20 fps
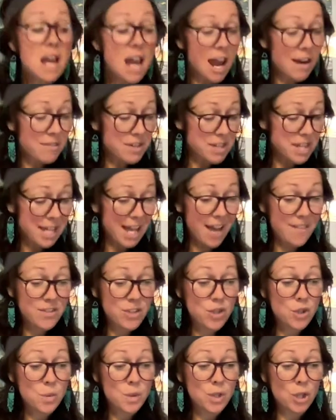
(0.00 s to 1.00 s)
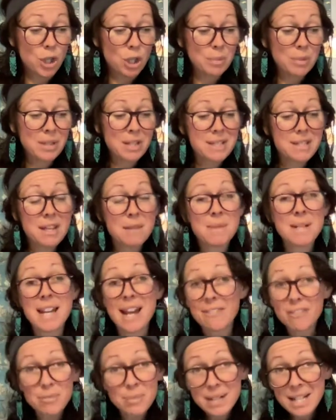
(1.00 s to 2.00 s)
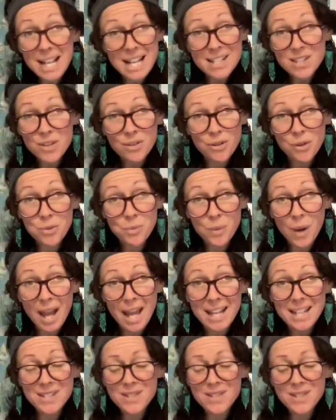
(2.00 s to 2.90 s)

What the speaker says: everything having to do with herbalism, and everybody has their own way.